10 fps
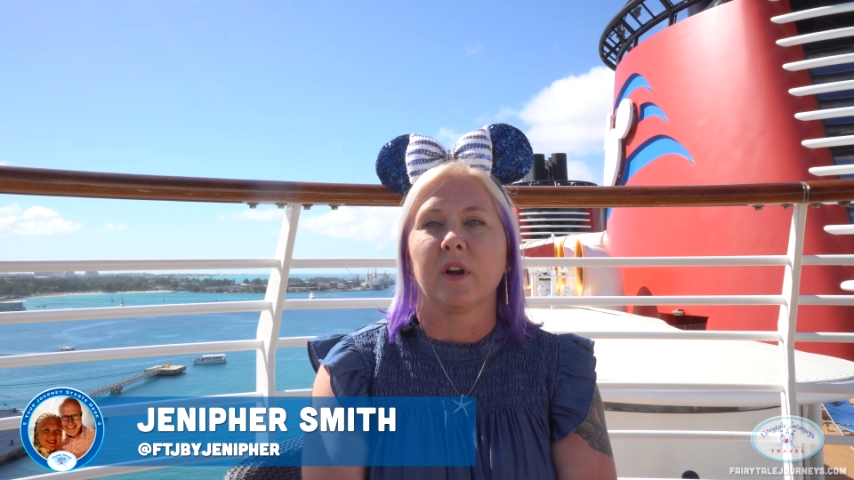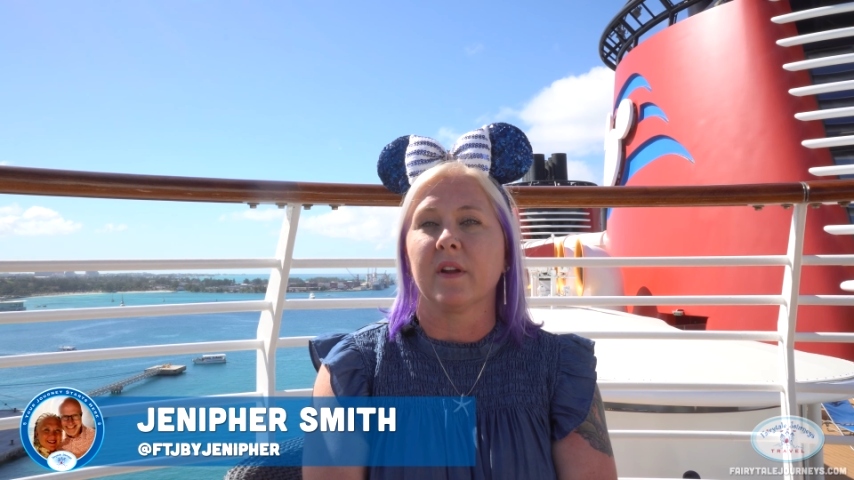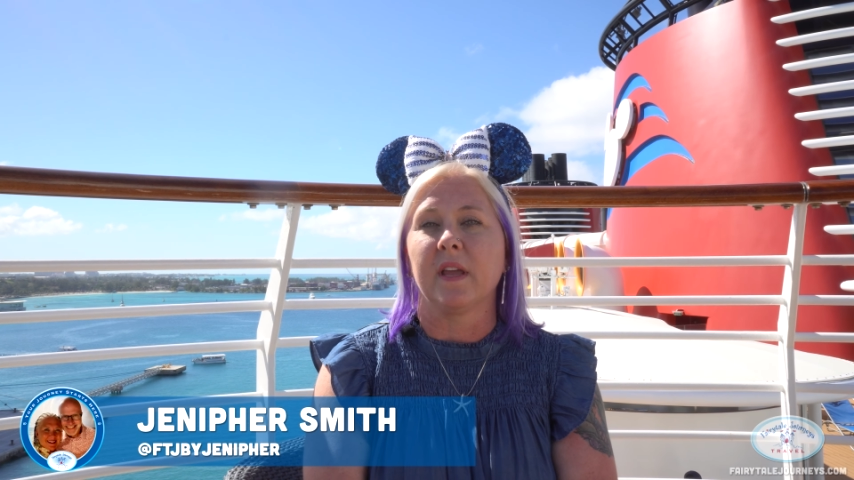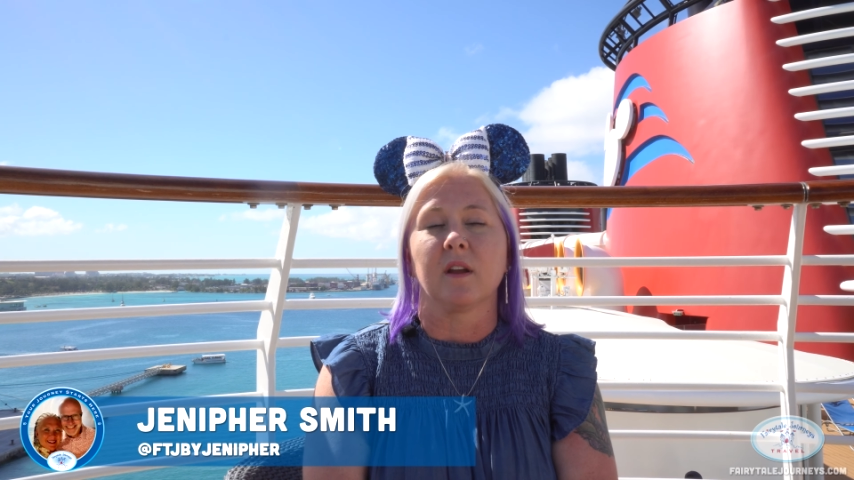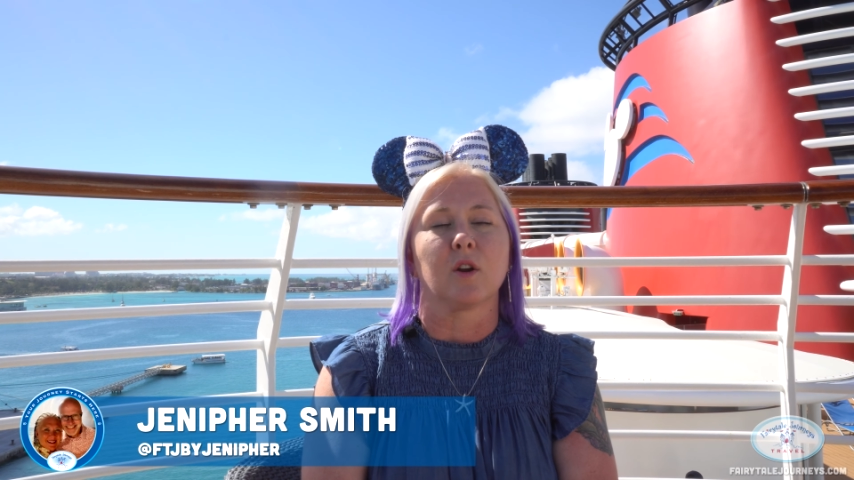we're
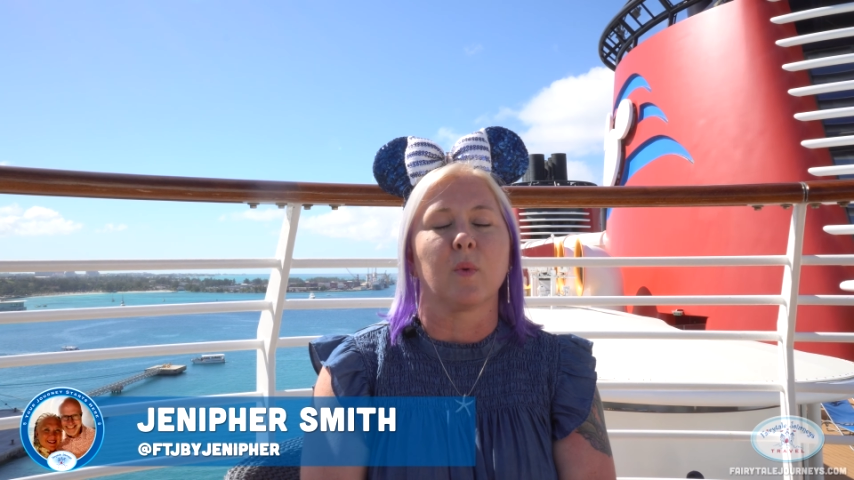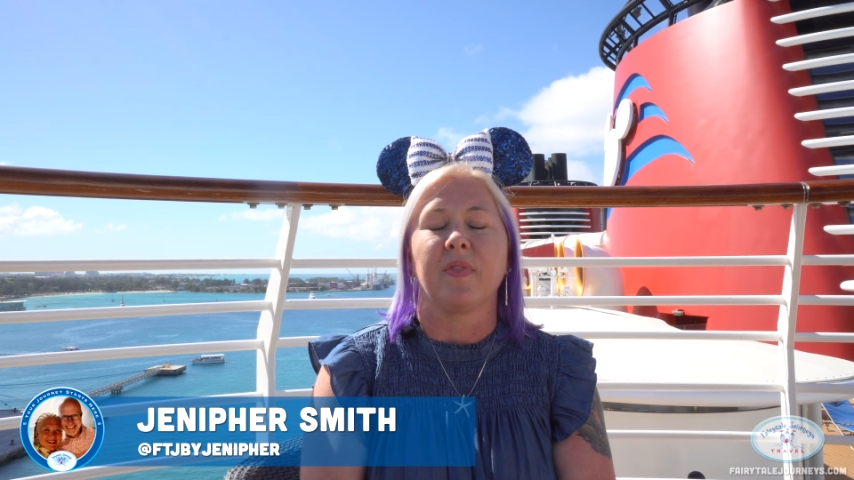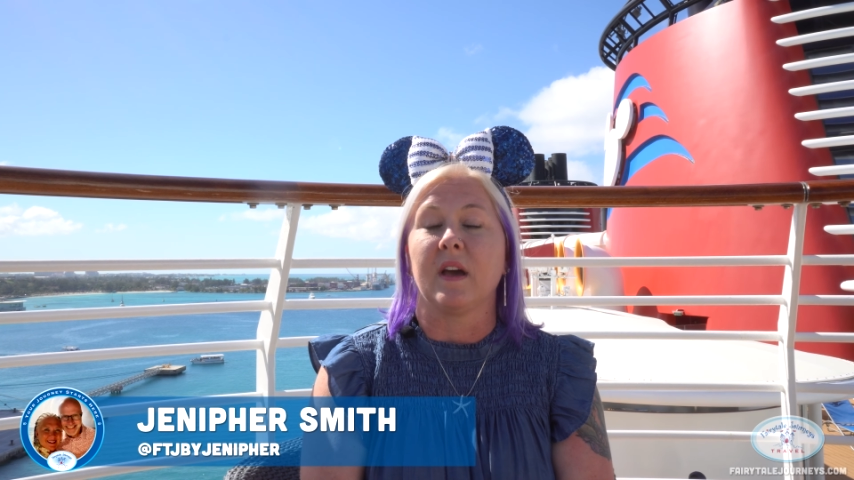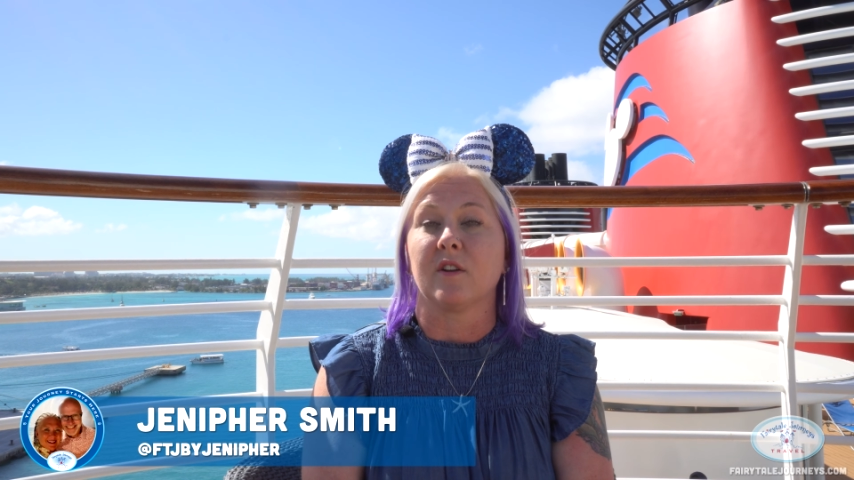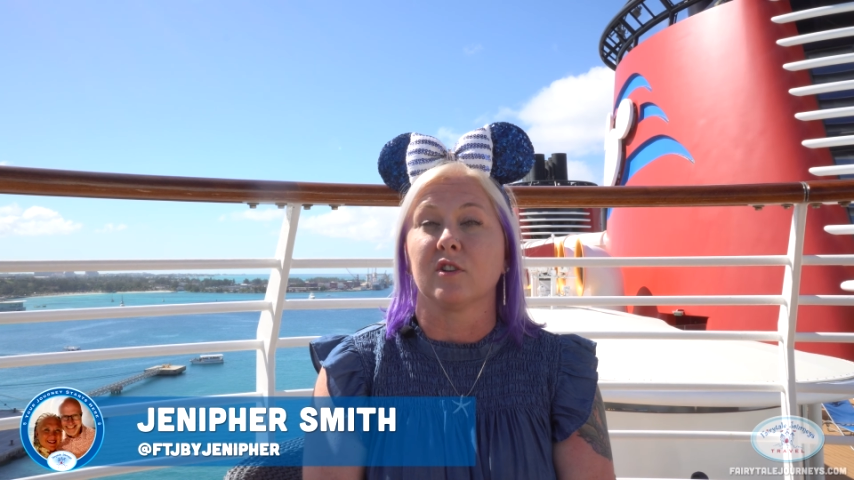here
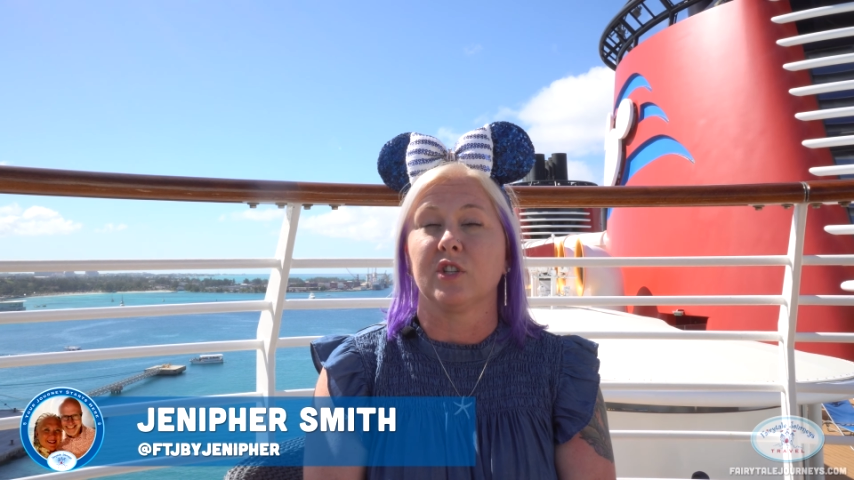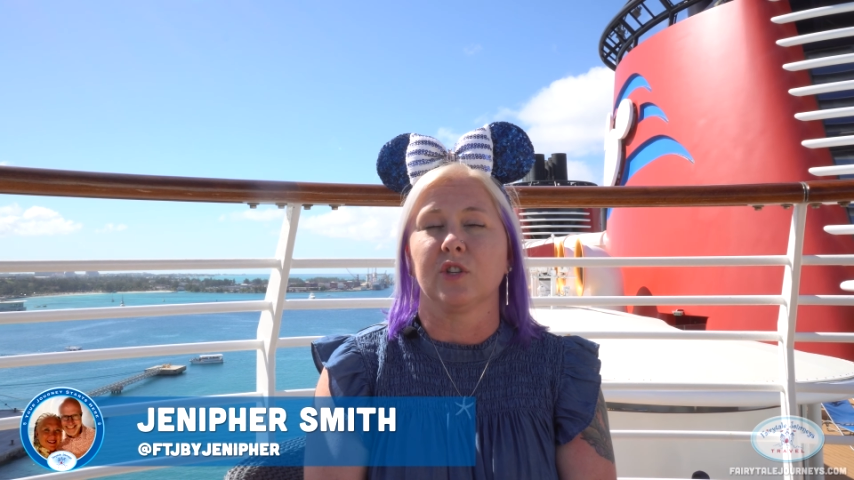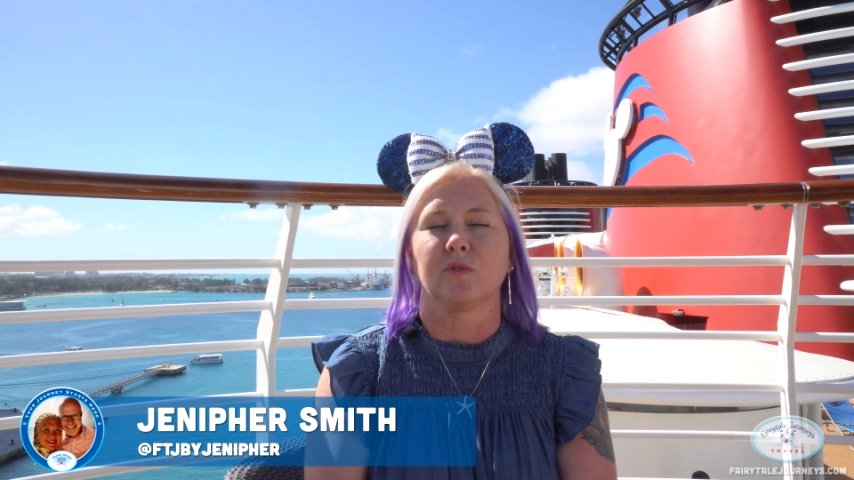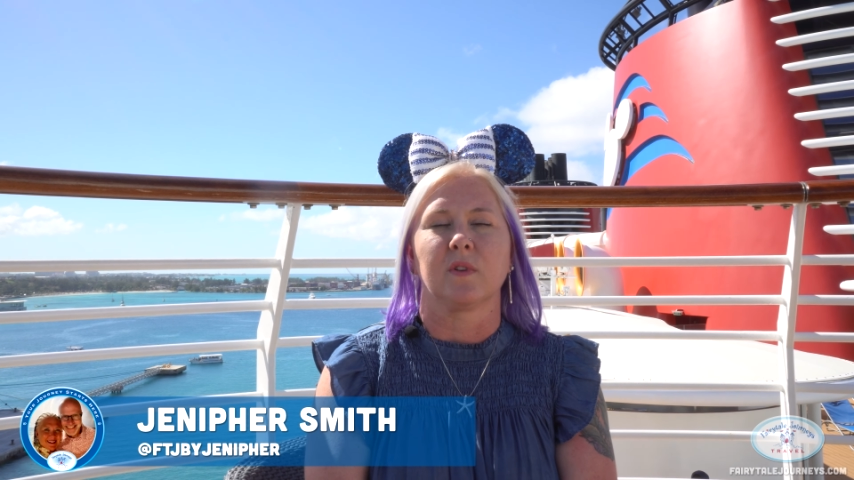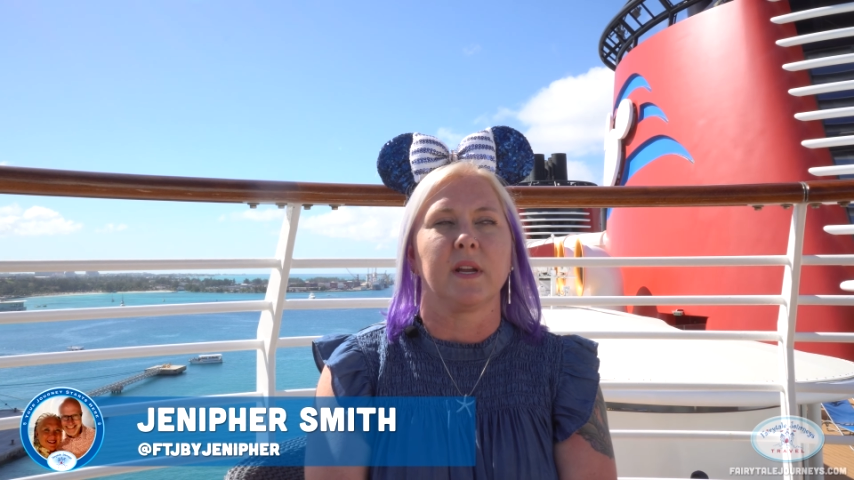without our
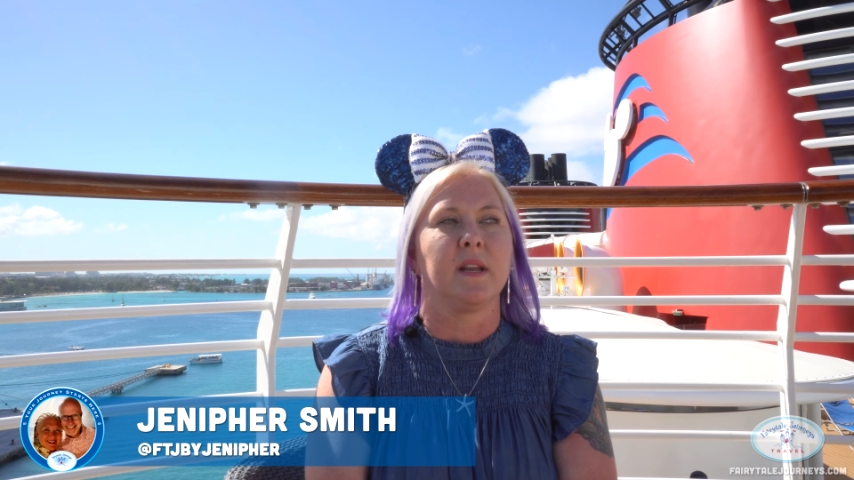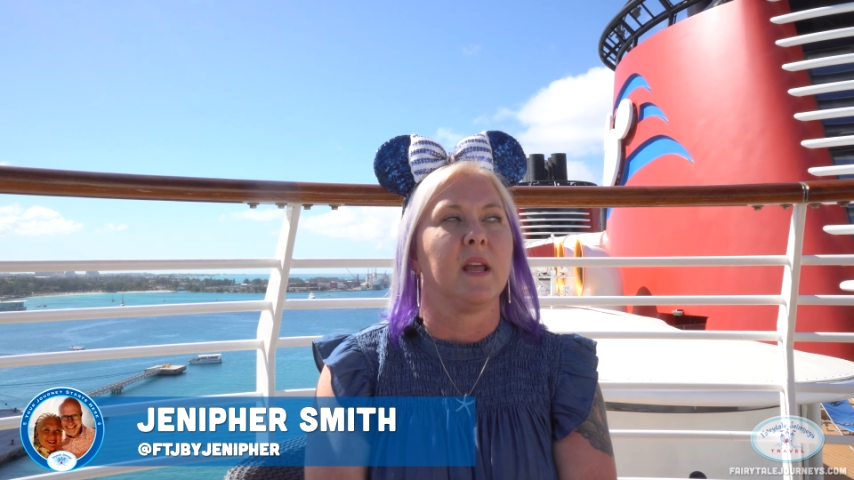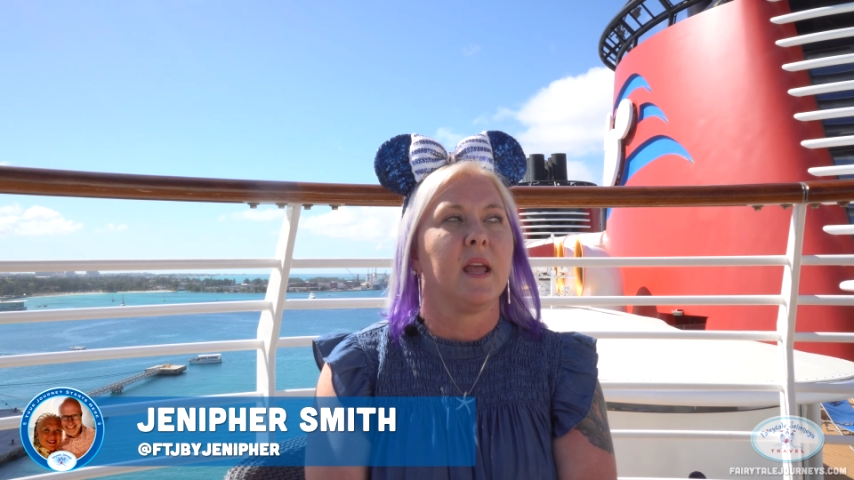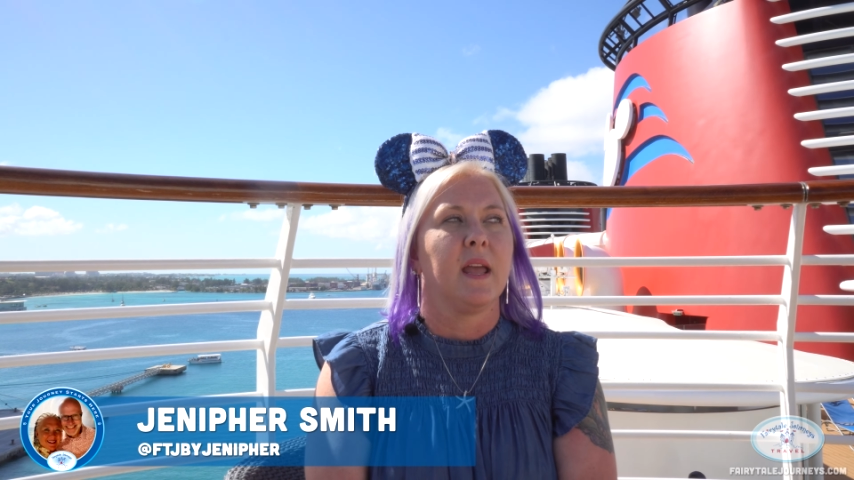children,